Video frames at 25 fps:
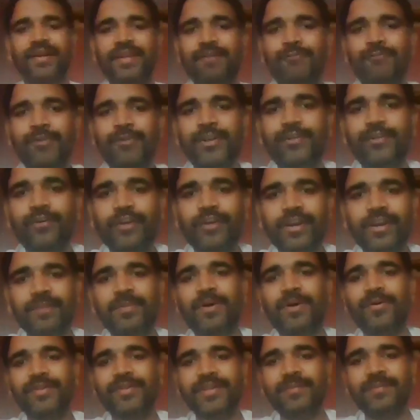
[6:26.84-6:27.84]
if we talk
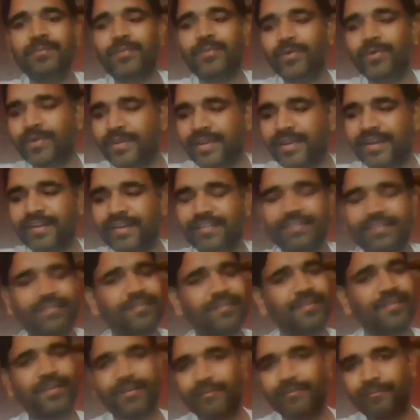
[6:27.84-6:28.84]
about the book, it
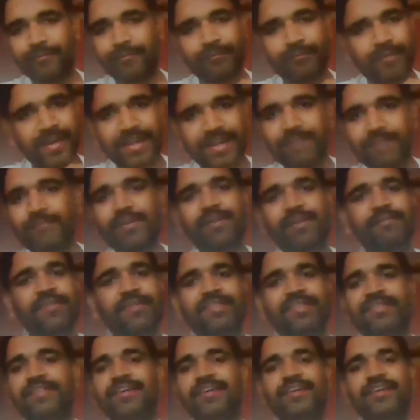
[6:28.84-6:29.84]
is very well
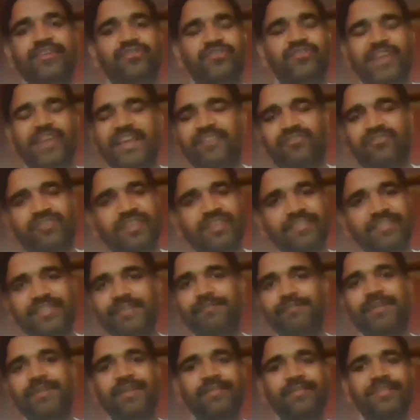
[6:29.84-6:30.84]
researched,
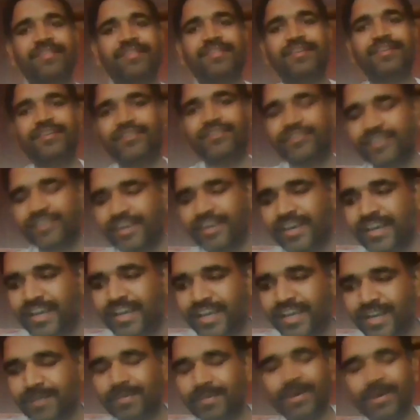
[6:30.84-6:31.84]
extensively researched
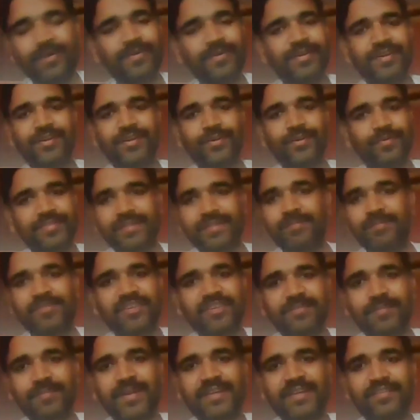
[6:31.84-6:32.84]
about your
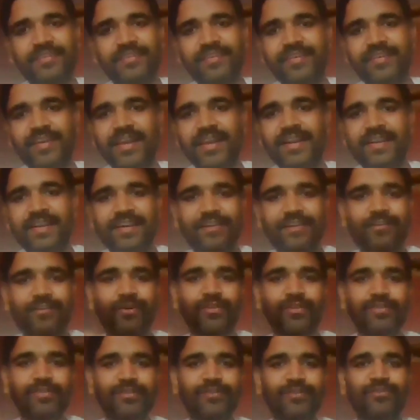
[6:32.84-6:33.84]
subject matter, and it
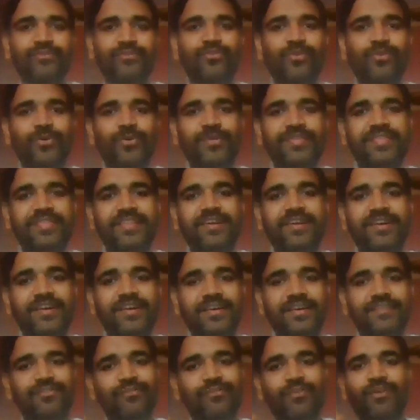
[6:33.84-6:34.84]
also shows
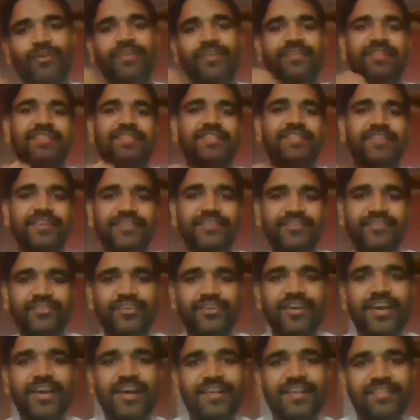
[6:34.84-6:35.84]
the strong research
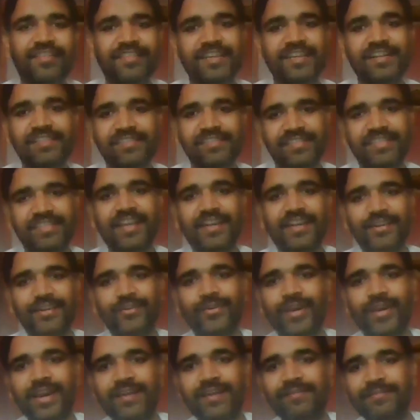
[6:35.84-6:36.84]
skills that
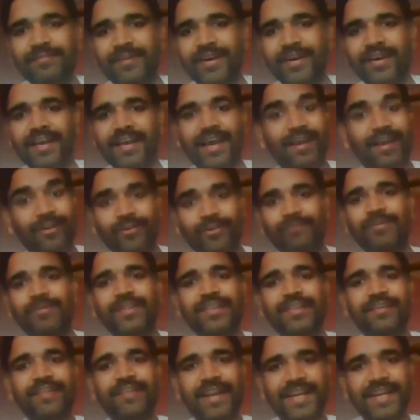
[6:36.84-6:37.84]
you have along
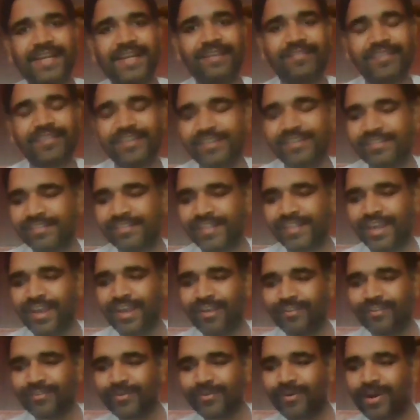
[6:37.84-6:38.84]
with the writing skills.
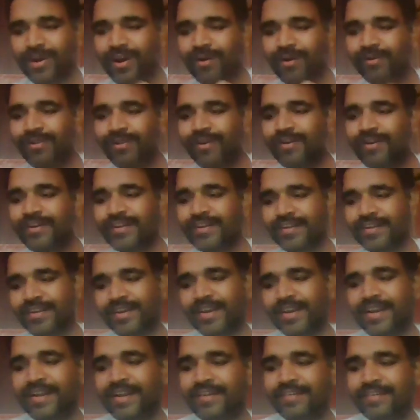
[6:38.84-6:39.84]
So, how long
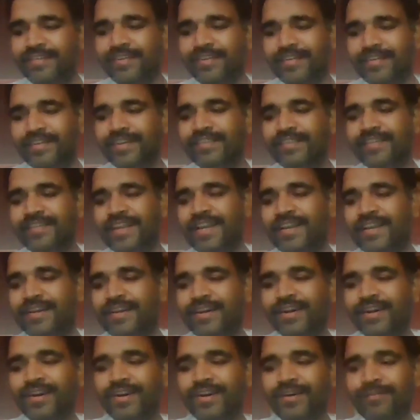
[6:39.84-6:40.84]
it did it take
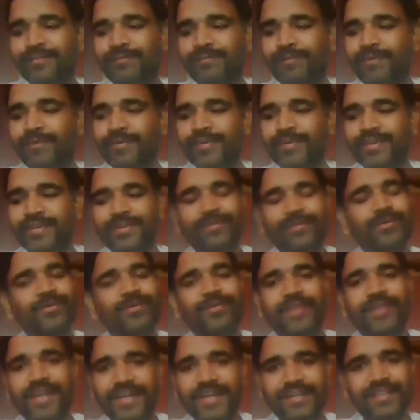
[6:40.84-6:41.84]
for you
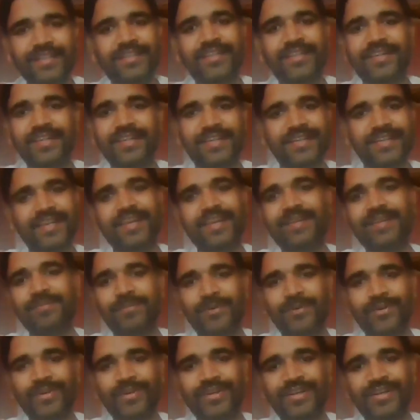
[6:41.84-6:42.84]
to write the entire
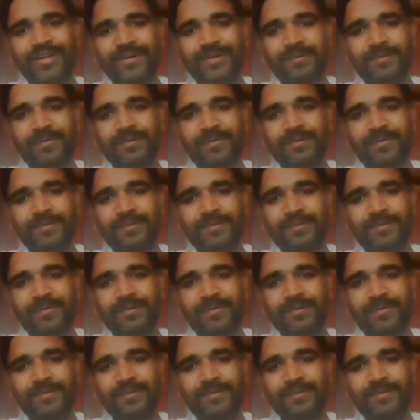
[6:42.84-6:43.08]
book?